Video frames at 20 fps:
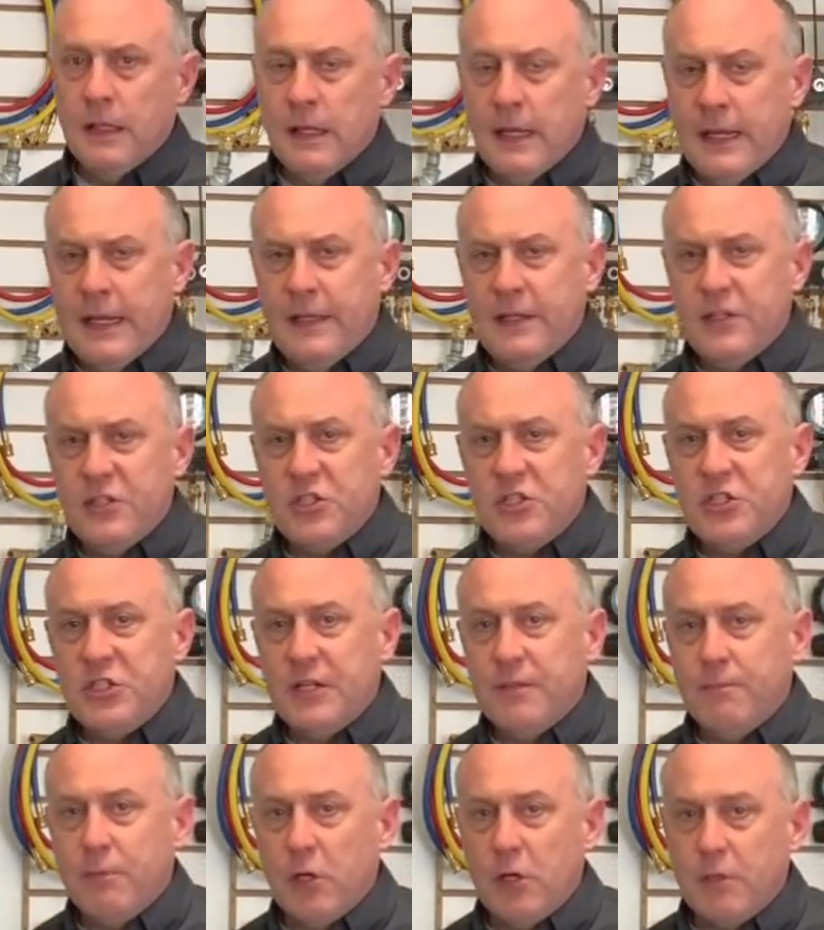Hey, this is
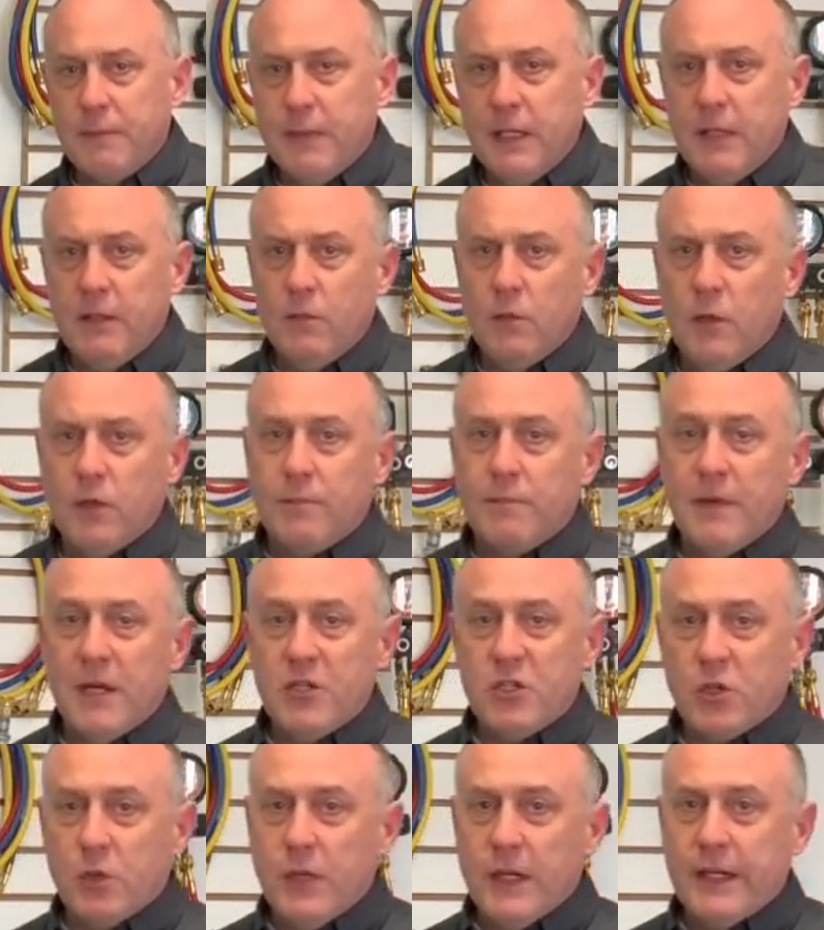Jim Bergman with
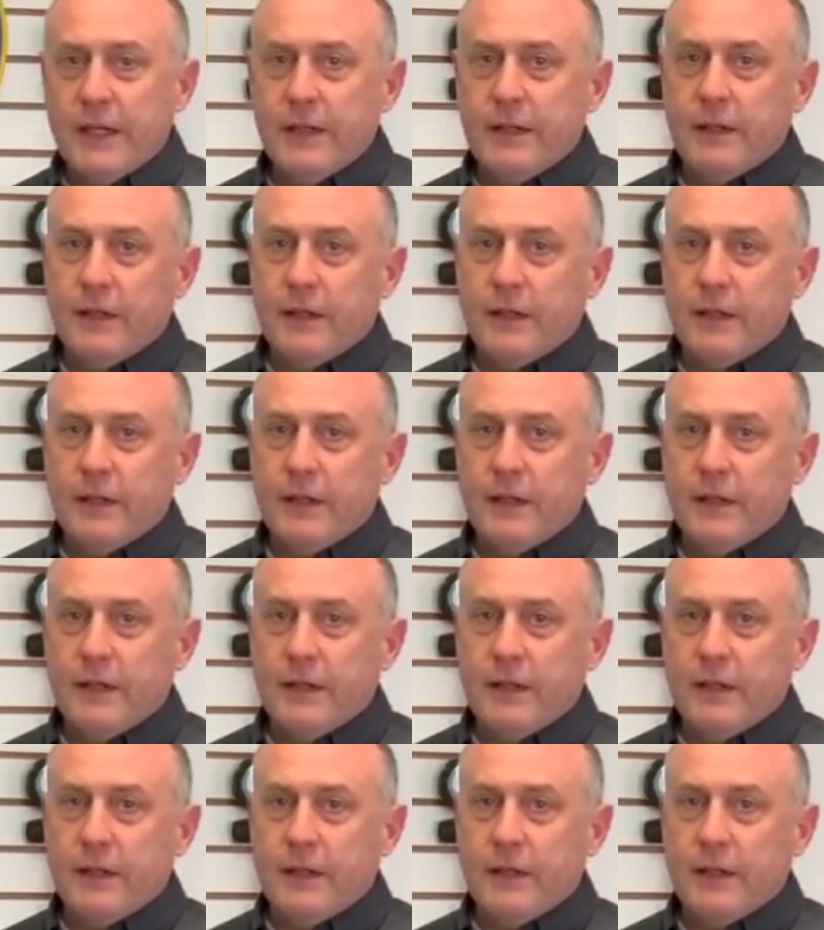MeasureQuick.